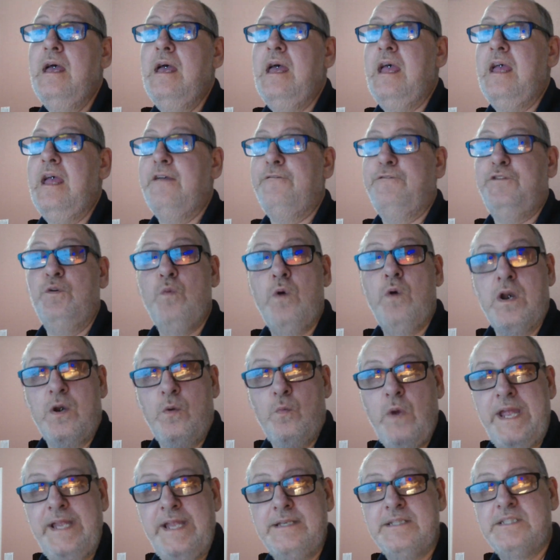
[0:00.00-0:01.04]
If you want to
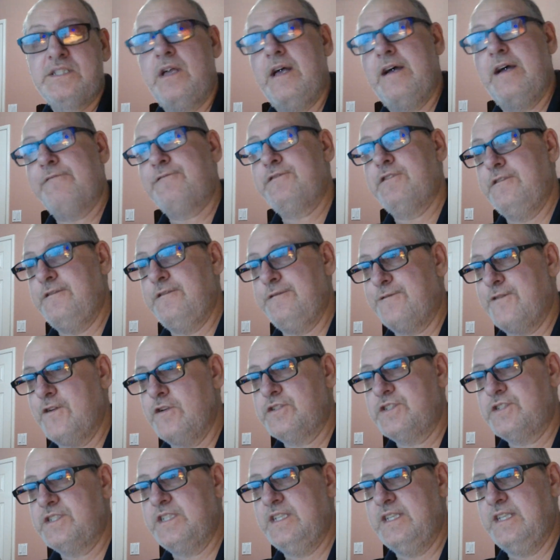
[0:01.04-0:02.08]
wait until after the
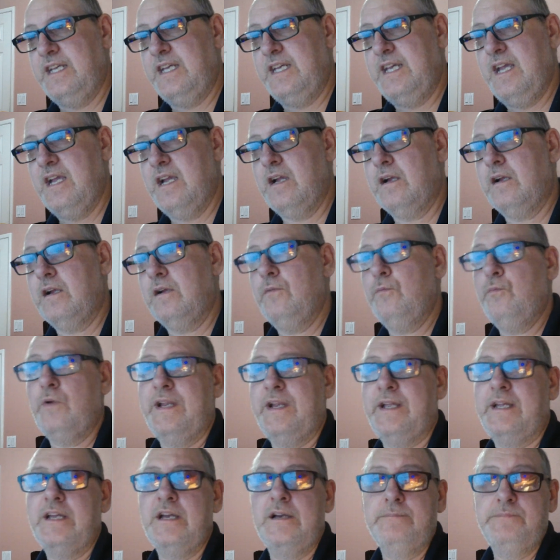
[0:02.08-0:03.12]
first of the year when
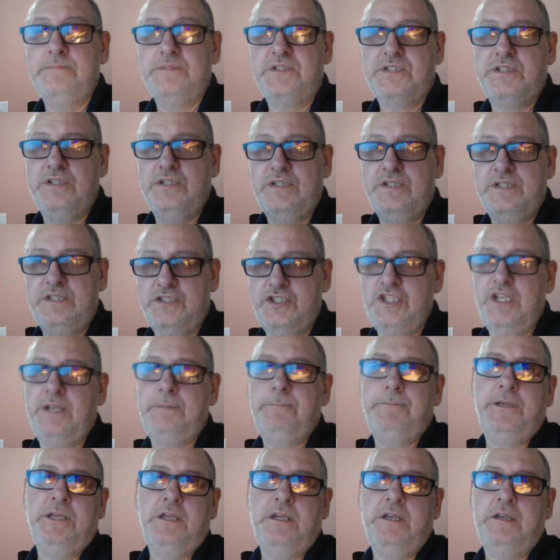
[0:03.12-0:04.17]
it comes to the
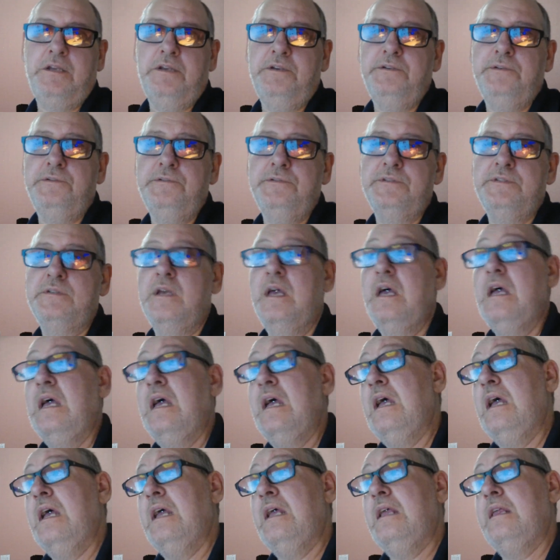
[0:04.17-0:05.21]
GPUs,
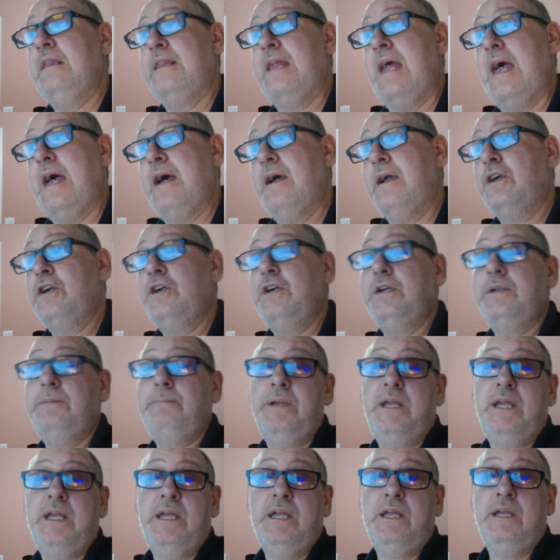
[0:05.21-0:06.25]
that could
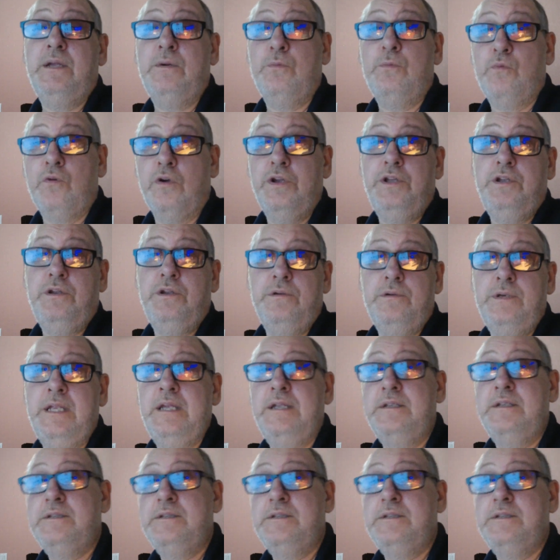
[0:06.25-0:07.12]
be where you need